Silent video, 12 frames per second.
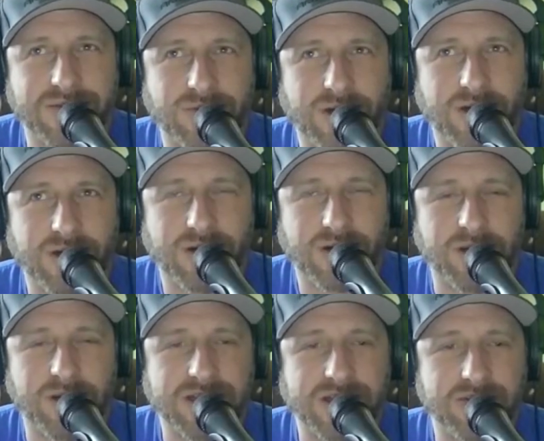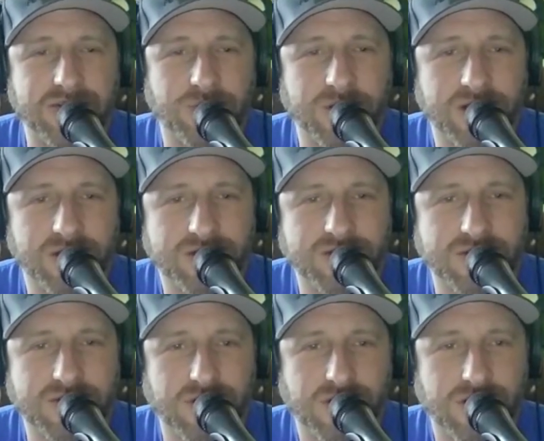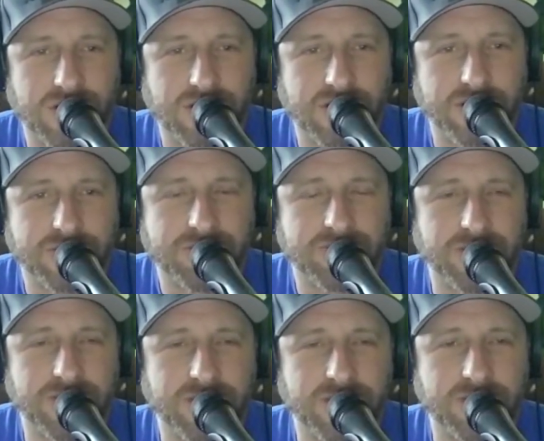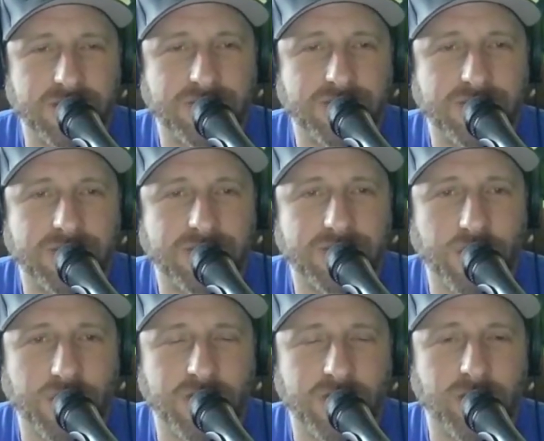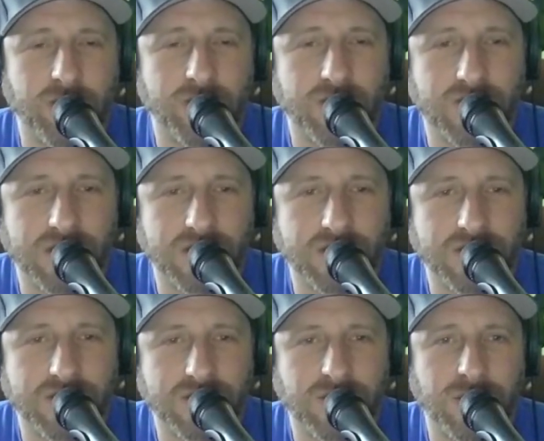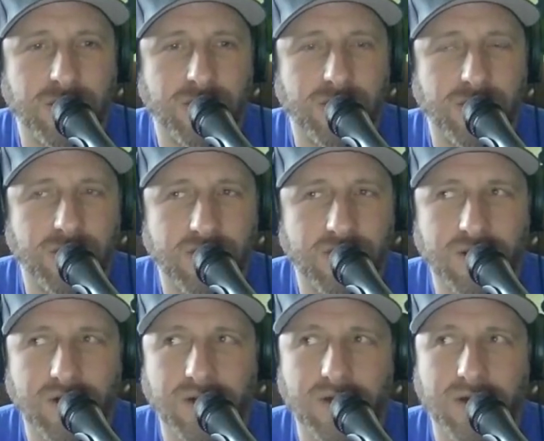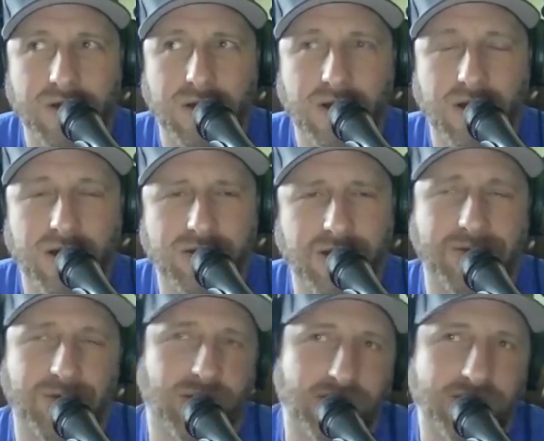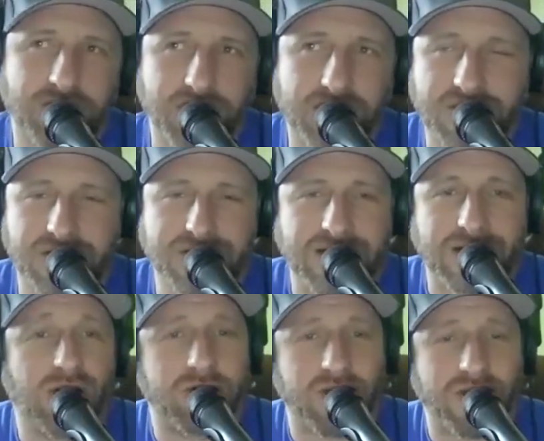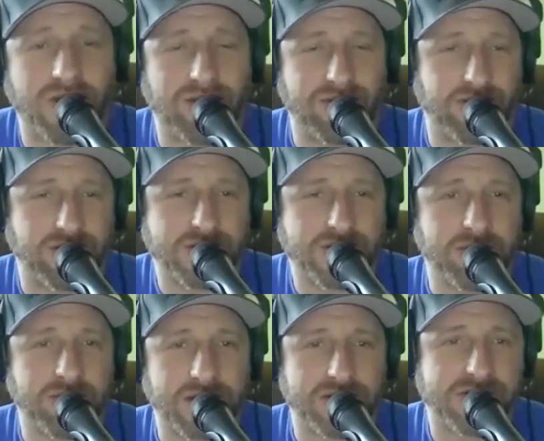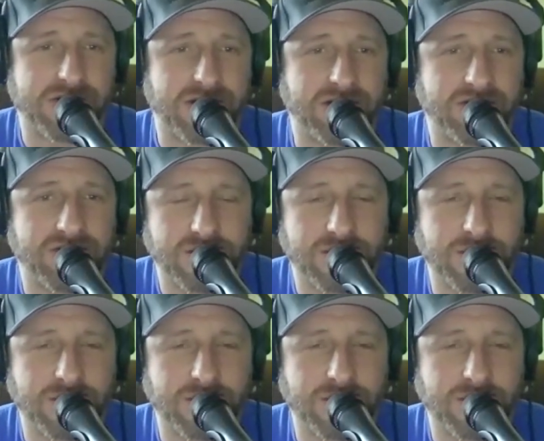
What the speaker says: where it might take you 20 years to draw in a trophy bull unit, or it's going to take longer than that for sheep. Like you said, you